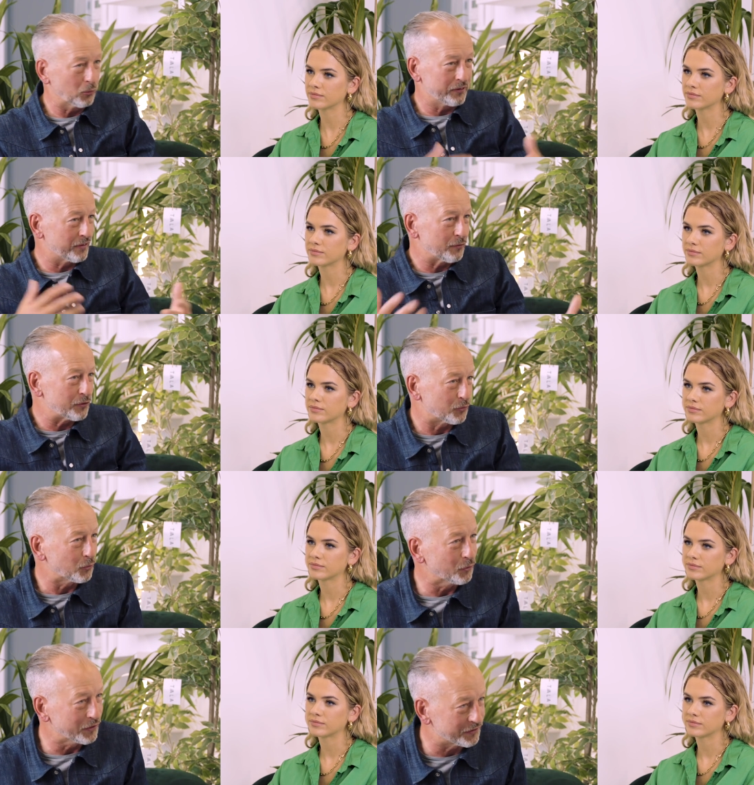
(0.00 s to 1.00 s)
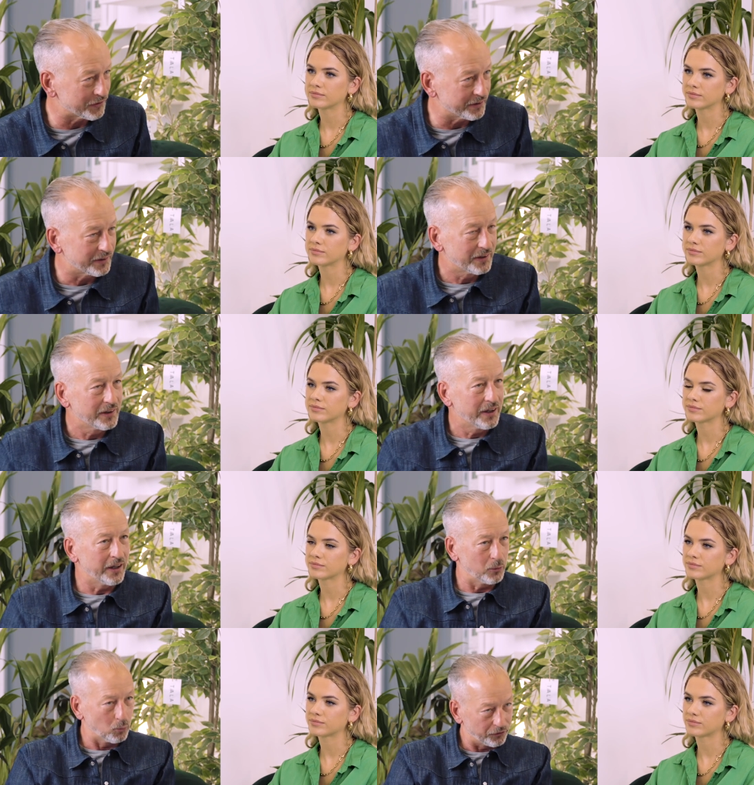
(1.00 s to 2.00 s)
Speaker 1: all these lovely stories and
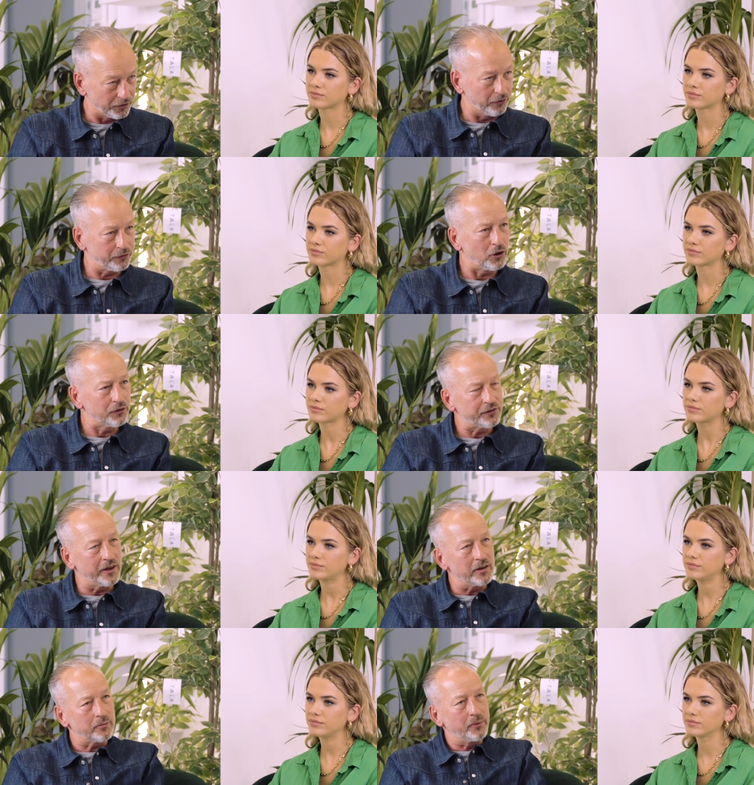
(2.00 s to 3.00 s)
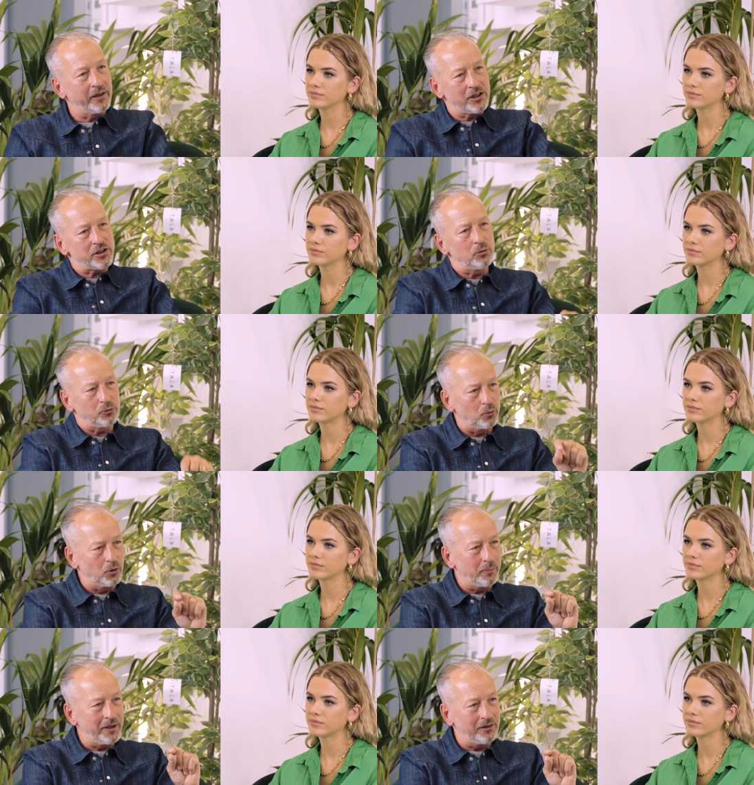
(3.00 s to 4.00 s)
and it was a lot of content, but actually it was
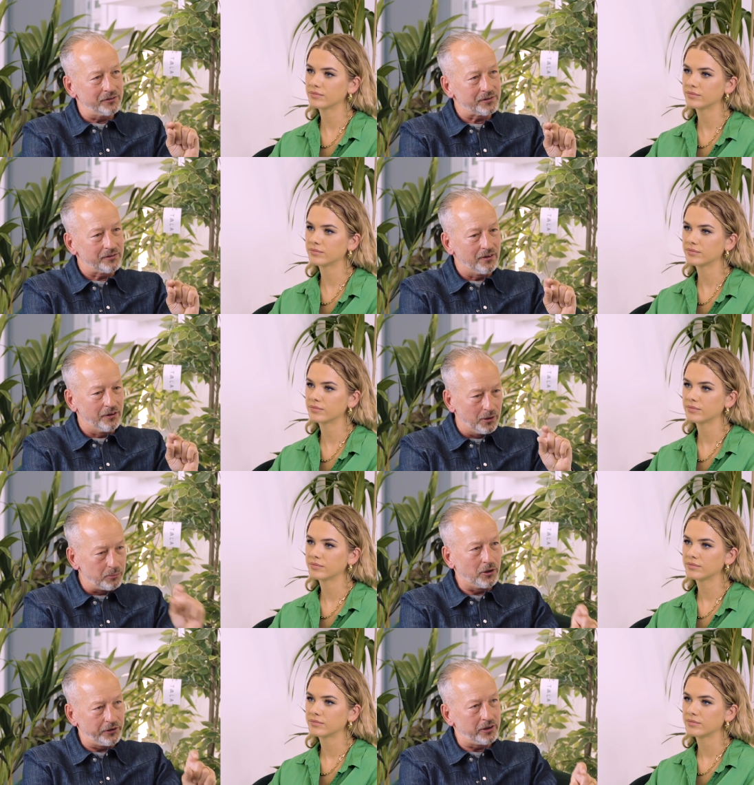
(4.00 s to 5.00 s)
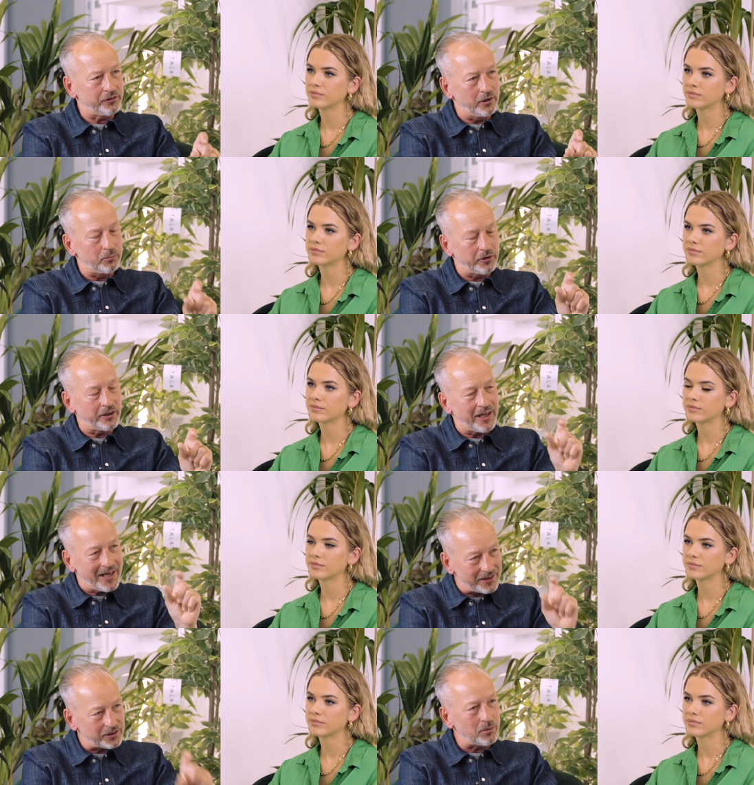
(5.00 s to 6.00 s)
all about the product and the product
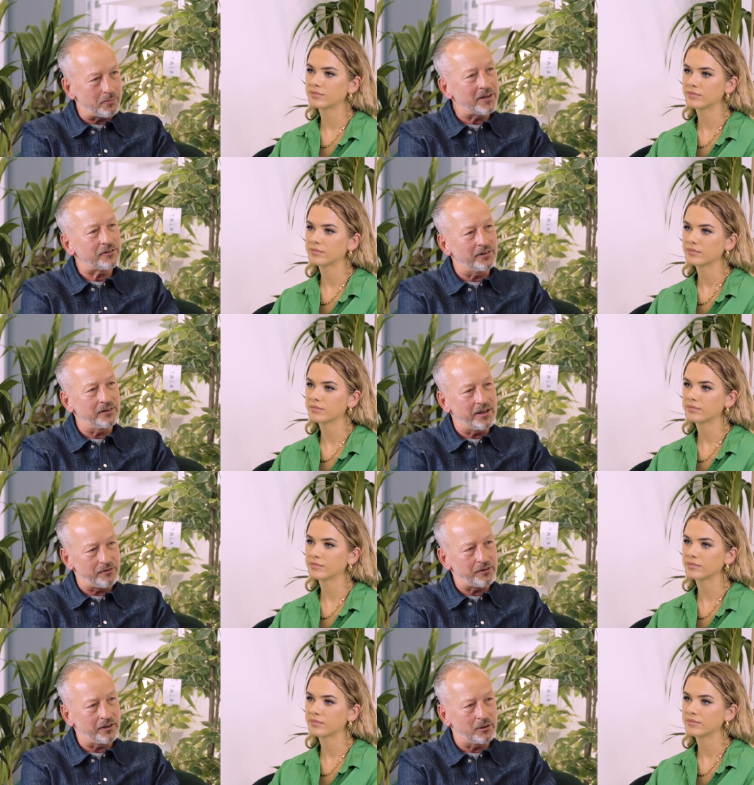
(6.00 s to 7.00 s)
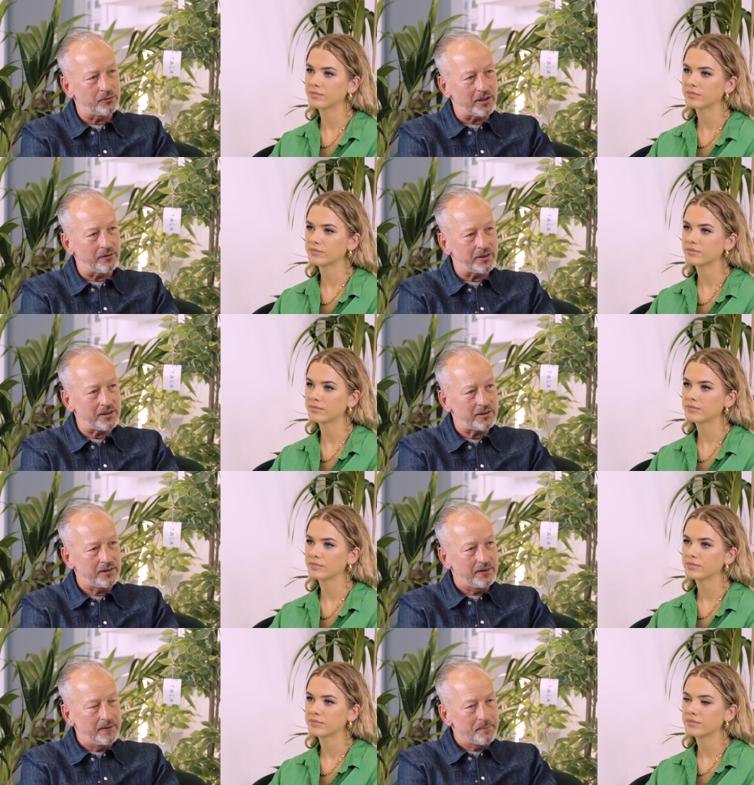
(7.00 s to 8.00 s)
had to be better than everything that was out there.
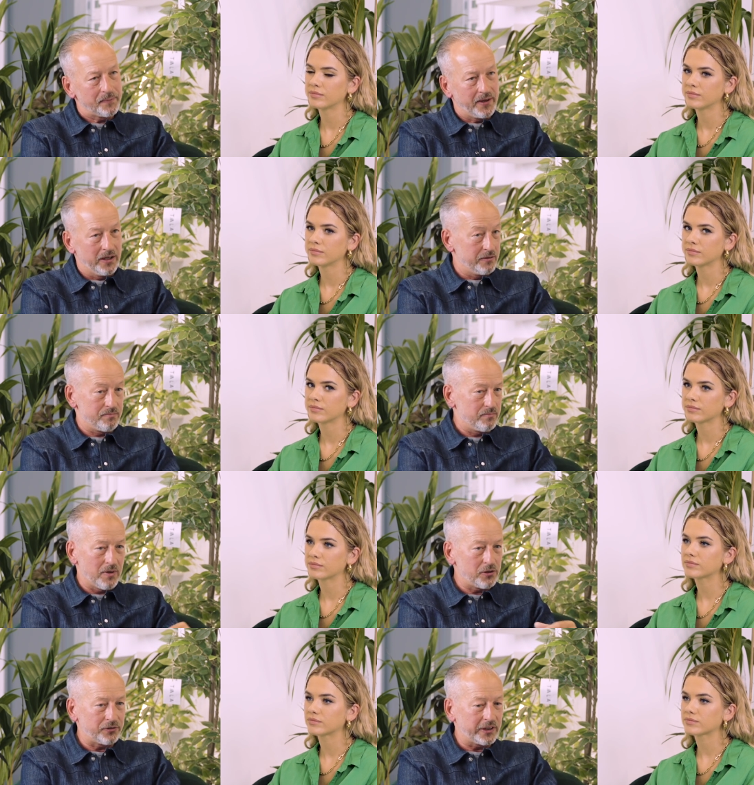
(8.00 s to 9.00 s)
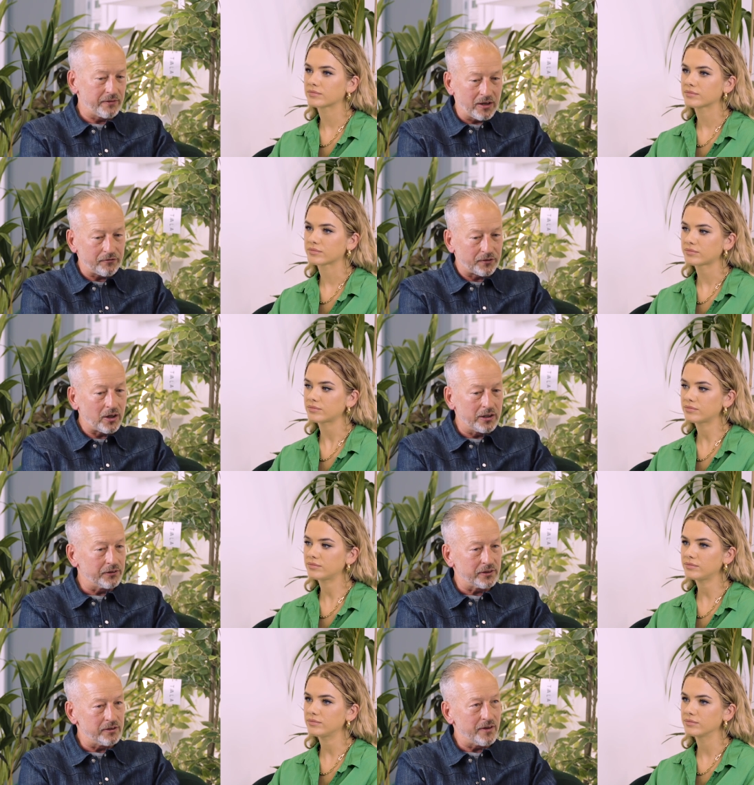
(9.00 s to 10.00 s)
And I used to give out
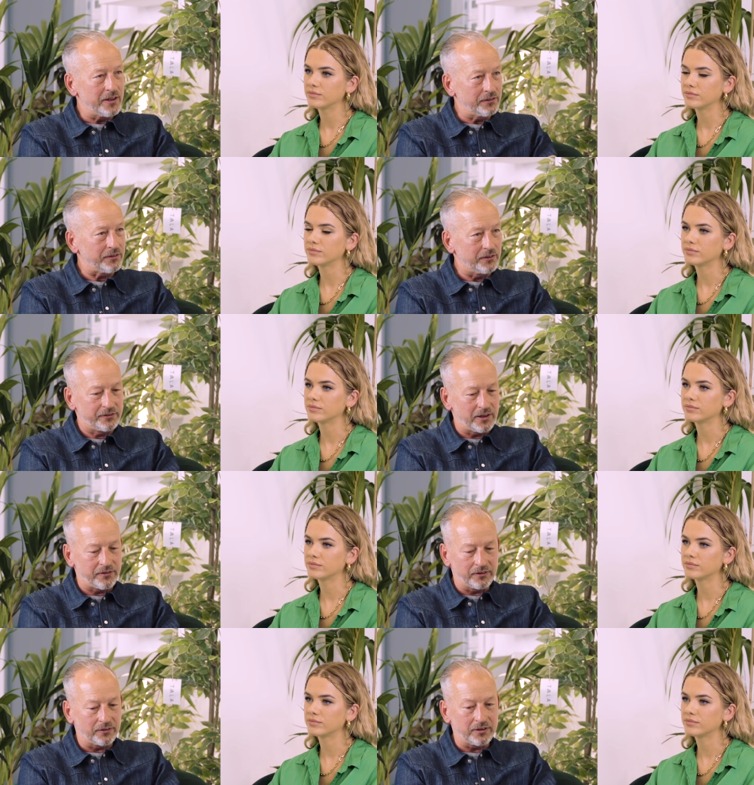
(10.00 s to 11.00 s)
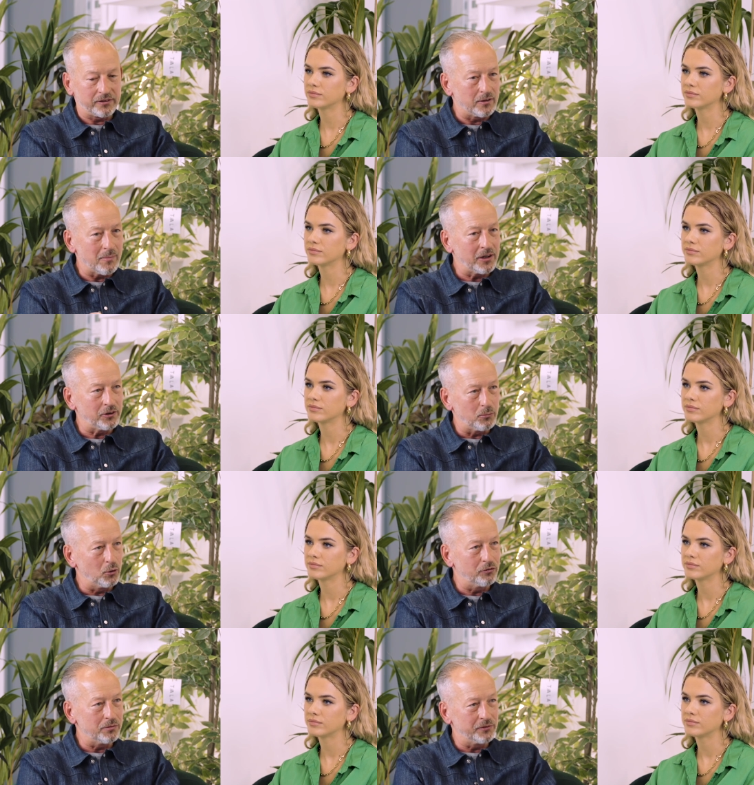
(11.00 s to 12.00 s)
flyers at events that said things like "Demand
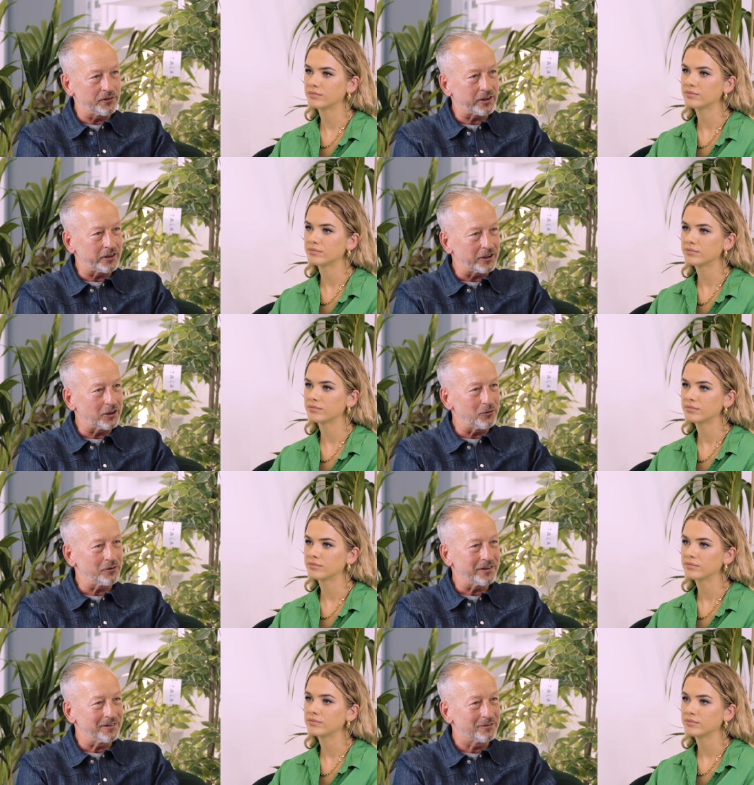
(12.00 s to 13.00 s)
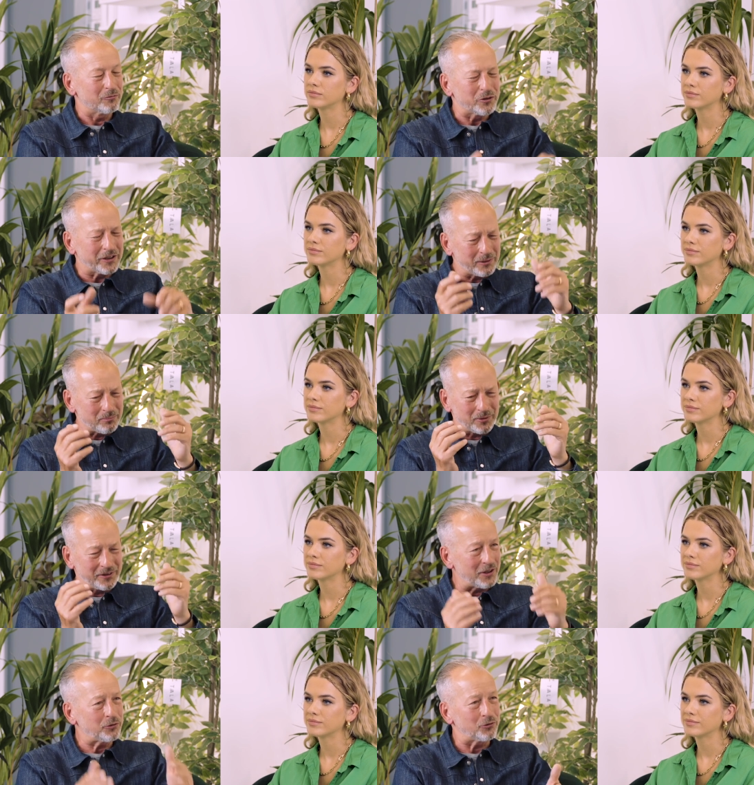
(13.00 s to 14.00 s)
more from cycling clothing," really
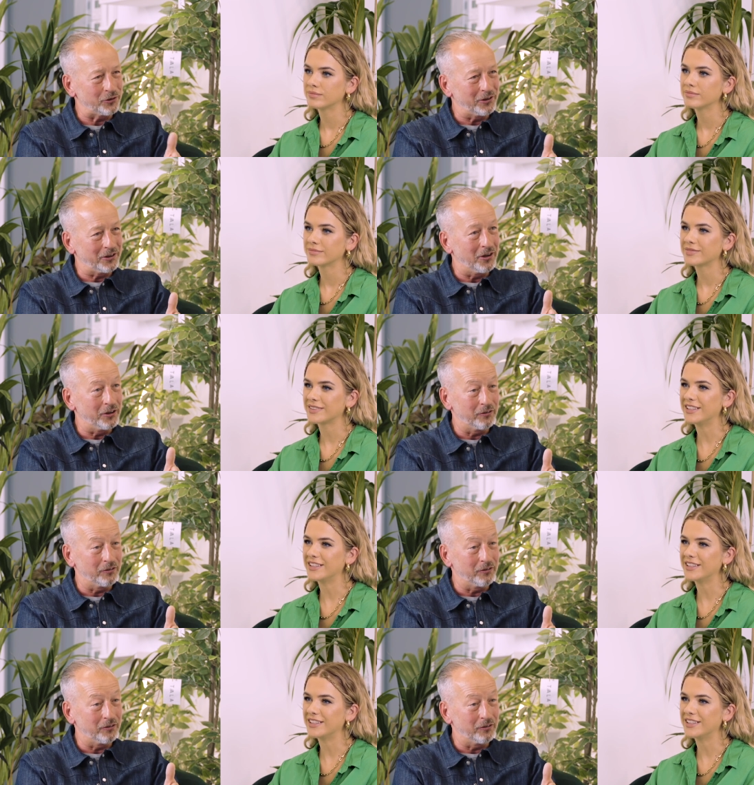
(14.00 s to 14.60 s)
pedestrian kind of,